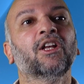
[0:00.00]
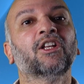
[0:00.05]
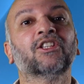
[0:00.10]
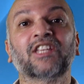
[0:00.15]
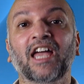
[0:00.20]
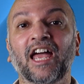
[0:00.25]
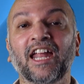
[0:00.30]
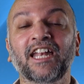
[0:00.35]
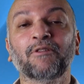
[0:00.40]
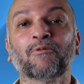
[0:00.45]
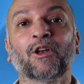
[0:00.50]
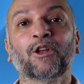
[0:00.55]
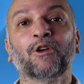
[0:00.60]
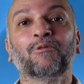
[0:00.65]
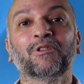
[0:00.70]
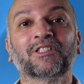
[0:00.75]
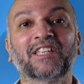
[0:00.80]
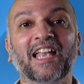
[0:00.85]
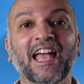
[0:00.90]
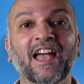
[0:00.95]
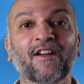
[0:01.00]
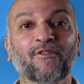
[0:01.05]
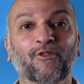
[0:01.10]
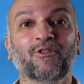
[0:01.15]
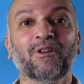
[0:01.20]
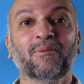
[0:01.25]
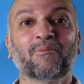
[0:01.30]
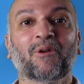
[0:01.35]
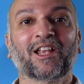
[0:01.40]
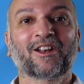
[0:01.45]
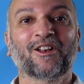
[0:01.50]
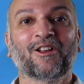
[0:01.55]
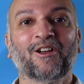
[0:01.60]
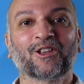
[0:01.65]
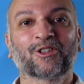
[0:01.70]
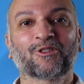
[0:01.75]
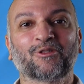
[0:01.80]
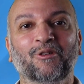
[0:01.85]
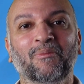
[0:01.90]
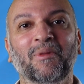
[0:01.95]
To anyone who was ever in my
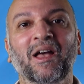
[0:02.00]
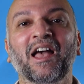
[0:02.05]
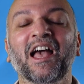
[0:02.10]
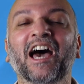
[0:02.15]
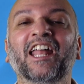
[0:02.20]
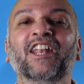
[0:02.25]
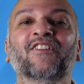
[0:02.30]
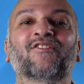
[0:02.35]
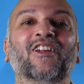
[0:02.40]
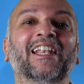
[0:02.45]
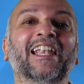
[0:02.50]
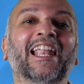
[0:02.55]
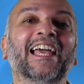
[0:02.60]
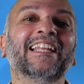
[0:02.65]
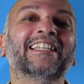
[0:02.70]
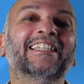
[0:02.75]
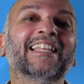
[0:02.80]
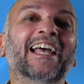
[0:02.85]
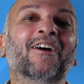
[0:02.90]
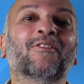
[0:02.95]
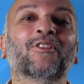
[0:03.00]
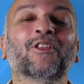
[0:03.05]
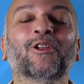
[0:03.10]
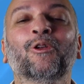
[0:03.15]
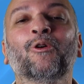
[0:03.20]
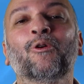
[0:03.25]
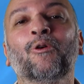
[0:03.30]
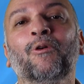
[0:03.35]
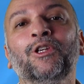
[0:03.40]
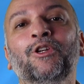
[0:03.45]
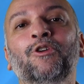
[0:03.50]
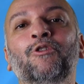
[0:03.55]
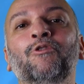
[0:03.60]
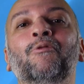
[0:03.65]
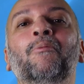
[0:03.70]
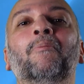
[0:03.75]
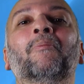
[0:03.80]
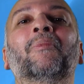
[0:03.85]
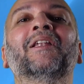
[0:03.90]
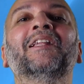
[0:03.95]
classroom, and if I laid down the law on you,
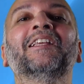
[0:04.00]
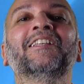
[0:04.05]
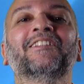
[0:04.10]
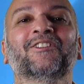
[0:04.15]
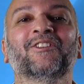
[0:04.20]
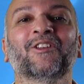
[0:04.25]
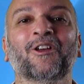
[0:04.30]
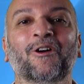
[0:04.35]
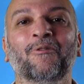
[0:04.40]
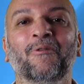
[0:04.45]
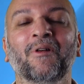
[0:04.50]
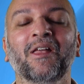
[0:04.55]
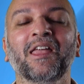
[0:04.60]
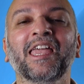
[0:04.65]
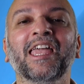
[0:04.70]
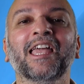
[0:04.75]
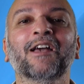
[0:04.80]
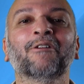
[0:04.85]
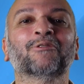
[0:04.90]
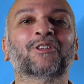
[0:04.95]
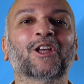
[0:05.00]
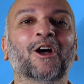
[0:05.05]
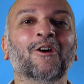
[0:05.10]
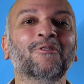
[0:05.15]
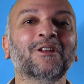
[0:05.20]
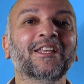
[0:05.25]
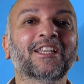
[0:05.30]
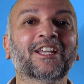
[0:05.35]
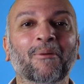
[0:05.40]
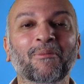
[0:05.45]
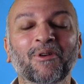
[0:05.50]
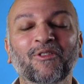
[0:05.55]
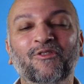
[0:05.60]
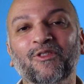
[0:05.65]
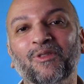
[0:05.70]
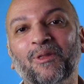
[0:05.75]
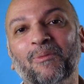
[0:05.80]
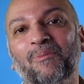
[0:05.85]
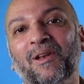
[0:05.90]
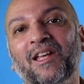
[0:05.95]
please know, it was only coming
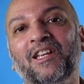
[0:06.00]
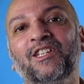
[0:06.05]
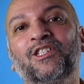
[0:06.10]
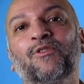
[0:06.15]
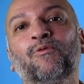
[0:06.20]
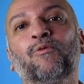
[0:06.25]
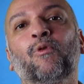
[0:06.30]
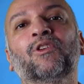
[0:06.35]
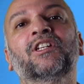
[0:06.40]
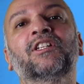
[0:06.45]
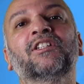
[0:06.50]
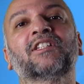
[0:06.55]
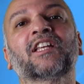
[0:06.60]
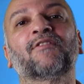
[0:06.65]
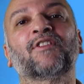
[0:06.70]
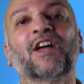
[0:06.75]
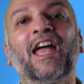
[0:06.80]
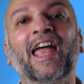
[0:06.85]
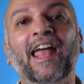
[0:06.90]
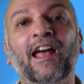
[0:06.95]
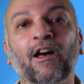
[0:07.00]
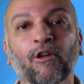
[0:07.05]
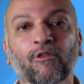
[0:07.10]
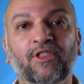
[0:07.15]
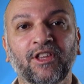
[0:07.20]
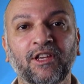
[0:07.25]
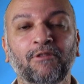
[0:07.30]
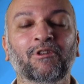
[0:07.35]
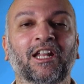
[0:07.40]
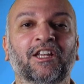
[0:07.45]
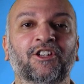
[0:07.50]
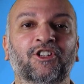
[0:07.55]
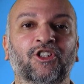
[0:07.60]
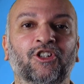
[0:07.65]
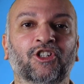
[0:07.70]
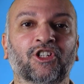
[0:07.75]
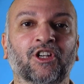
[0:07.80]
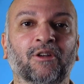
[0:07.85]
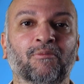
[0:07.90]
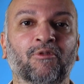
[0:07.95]
from the place of wanting to have a healthy
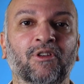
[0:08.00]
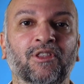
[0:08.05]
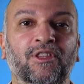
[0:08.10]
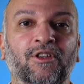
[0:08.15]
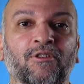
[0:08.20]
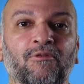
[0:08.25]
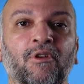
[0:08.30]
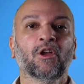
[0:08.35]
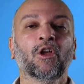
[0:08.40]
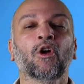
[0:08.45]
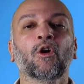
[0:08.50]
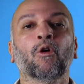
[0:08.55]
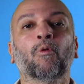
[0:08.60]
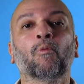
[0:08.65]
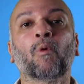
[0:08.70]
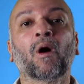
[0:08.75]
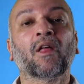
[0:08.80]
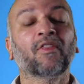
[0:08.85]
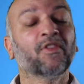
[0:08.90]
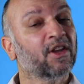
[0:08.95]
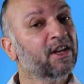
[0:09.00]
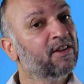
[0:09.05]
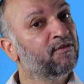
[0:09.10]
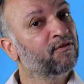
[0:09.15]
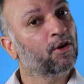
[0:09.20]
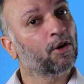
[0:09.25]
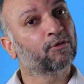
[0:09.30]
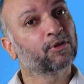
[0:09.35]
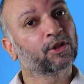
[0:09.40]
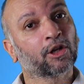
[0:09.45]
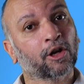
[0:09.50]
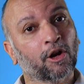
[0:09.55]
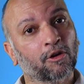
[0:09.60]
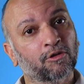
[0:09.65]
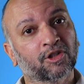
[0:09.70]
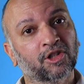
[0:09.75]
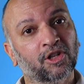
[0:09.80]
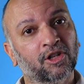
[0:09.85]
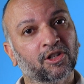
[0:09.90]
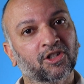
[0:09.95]
relationship with you, one that involved
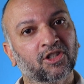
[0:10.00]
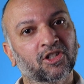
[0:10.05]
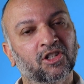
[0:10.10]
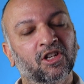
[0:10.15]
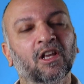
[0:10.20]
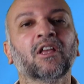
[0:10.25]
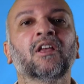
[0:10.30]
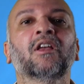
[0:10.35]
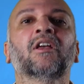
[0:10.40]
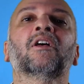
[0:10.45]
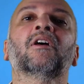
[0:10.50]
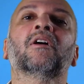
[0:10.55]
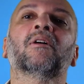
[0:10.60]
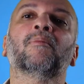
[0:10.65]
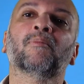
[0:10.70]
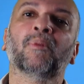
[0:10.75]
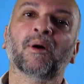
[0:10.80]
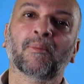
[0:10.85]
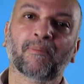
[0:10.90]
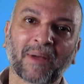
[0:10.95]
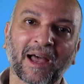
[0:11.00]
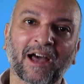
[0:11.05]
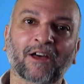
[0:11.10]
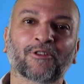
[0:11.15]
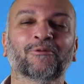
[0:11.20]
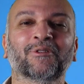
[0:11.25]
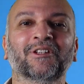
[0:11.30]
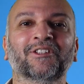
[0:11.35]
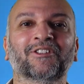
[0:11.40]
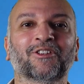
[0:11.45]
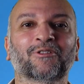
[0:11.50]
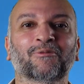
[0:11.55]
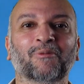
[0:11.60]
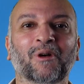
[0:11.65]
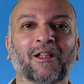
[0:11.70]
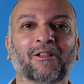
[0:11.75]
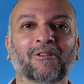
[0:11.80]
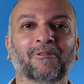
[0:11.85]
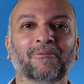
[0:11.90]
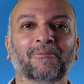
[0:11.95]
closeness, but boundaries as well.